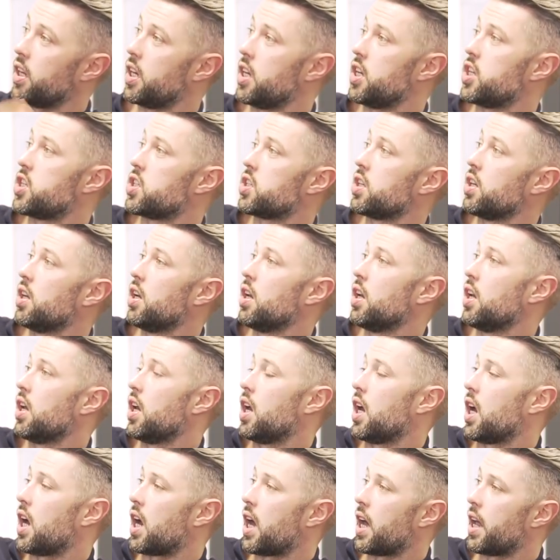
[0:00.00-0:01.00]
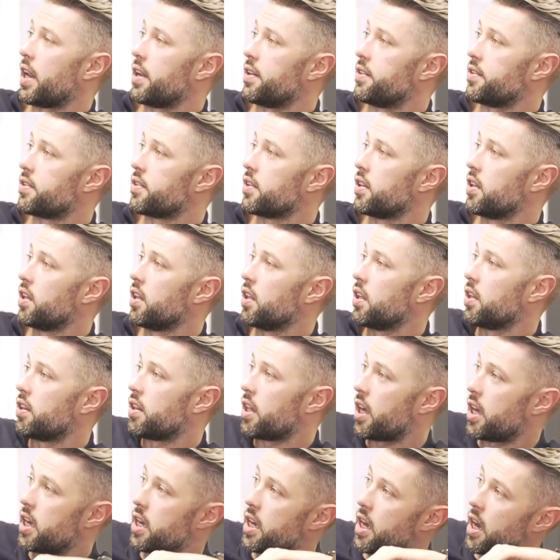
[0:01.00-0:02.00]
niche, and
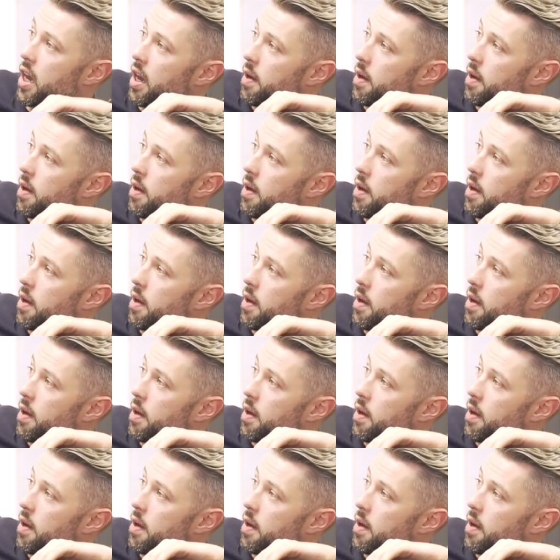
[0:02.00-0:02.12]
they.